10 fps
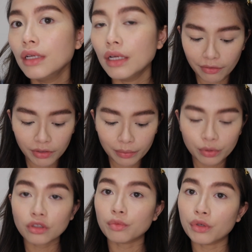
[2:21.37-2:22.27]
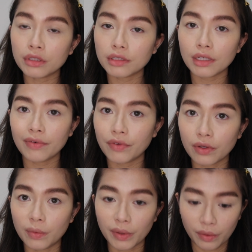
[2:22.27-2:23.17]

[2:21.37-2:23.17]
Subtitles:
After I put the bronzer, everything will be